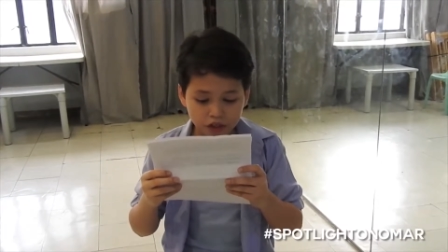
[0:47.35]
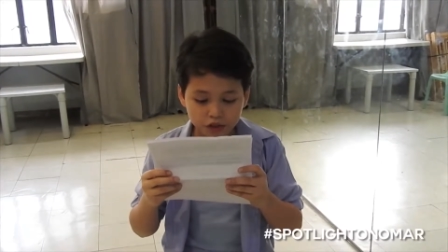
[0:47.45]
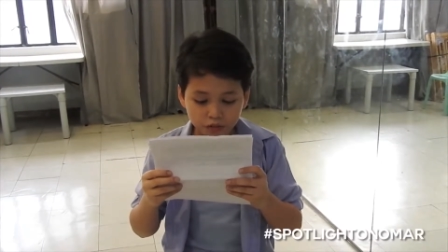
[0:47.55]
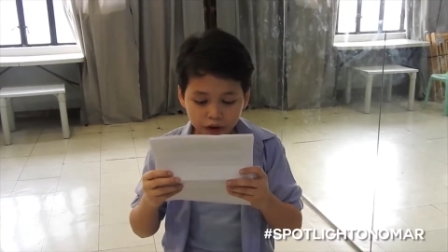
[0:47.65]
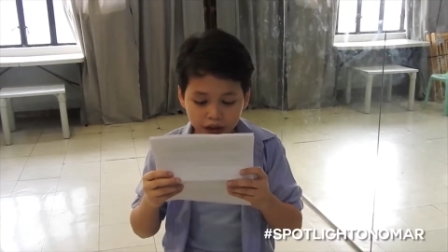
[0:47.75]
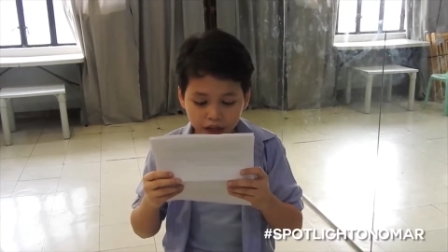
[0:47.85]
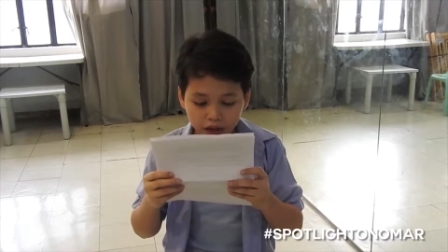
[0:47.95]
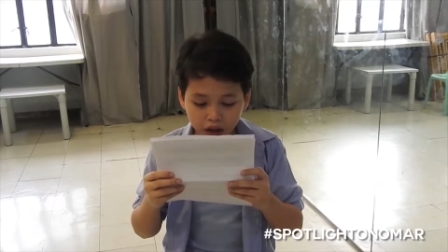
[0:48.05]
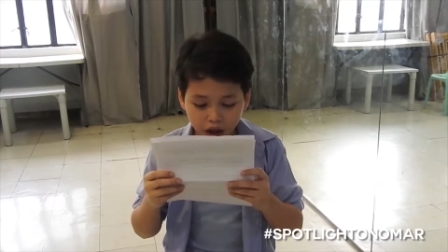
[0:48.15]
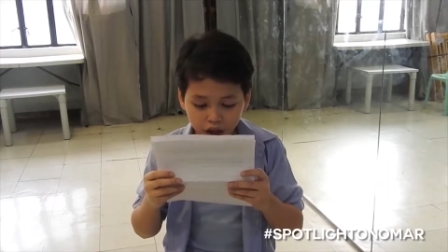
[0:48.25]

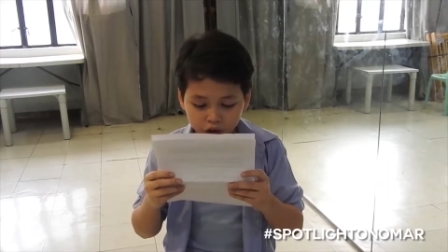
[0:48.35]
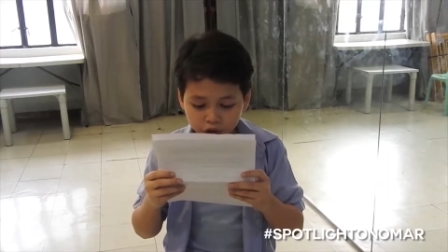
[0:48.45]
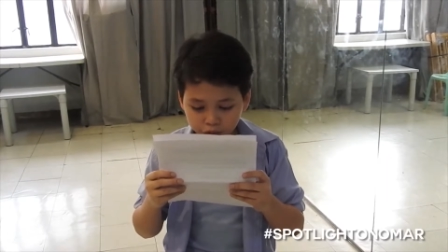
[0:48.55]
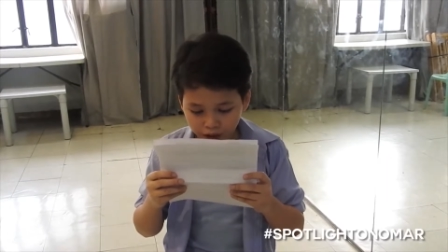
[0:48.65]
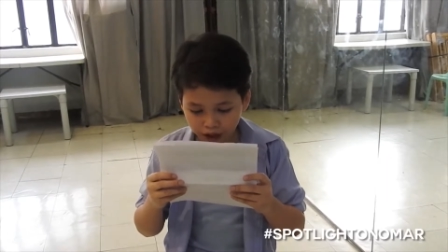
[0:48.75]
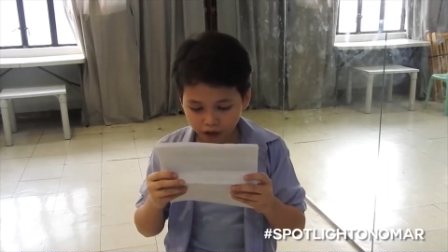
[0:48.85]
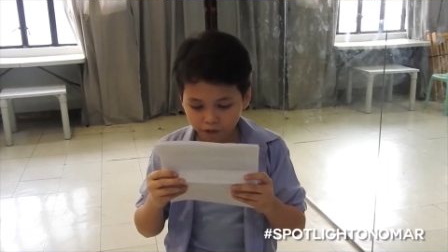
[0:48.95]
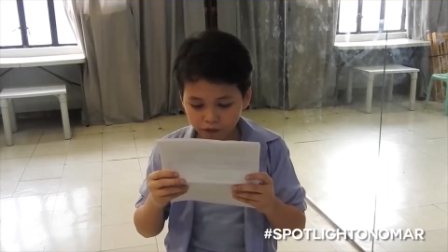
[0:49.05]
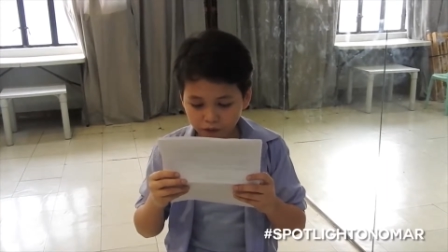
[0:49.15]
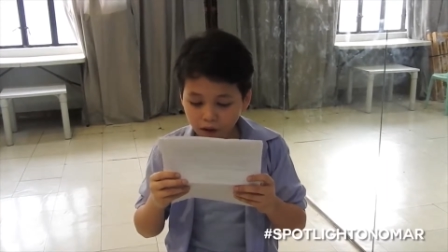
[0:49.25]
Sweat Lodge
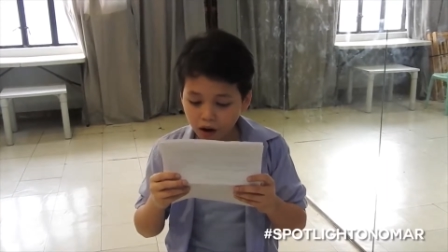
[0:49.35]
12.